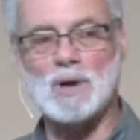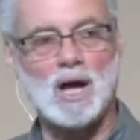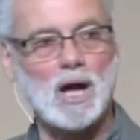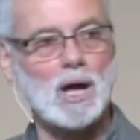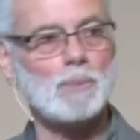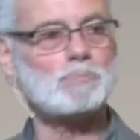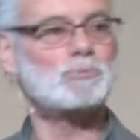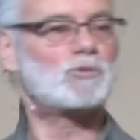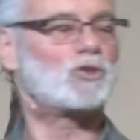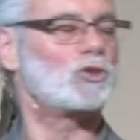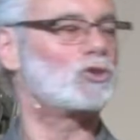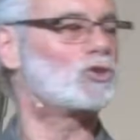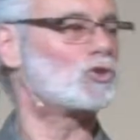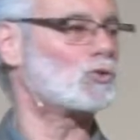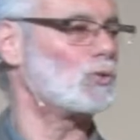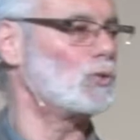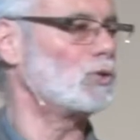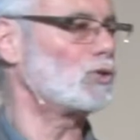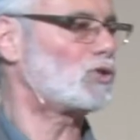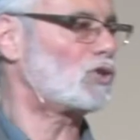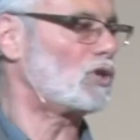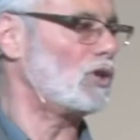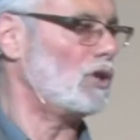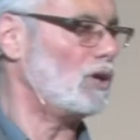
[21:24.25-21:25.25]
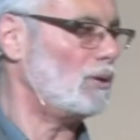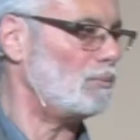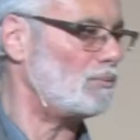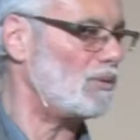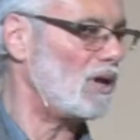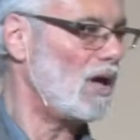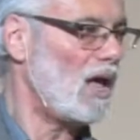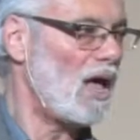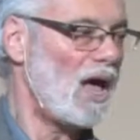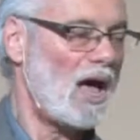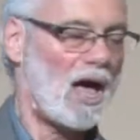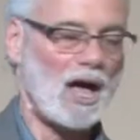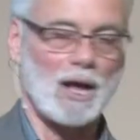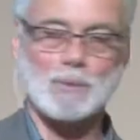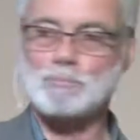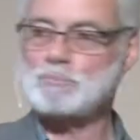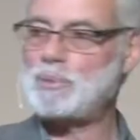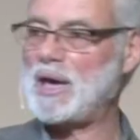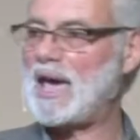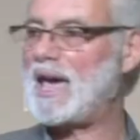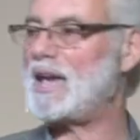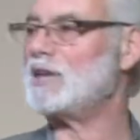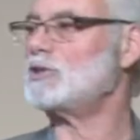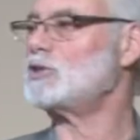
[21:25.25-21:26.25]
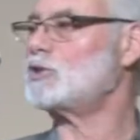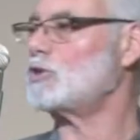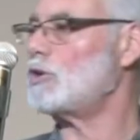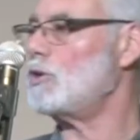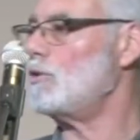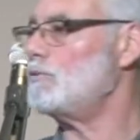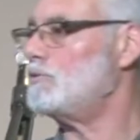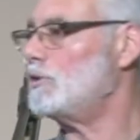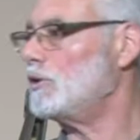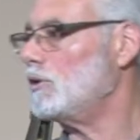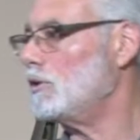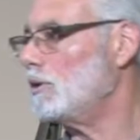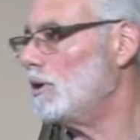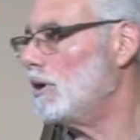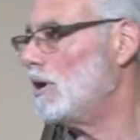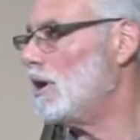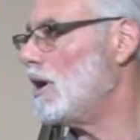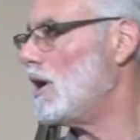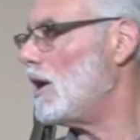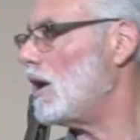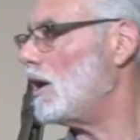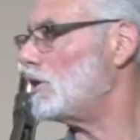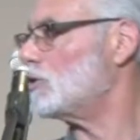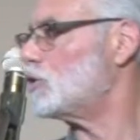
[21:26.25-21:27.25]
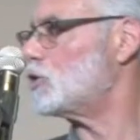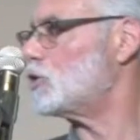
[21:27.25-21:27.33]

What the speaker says: up to Jerusalem on Passover, on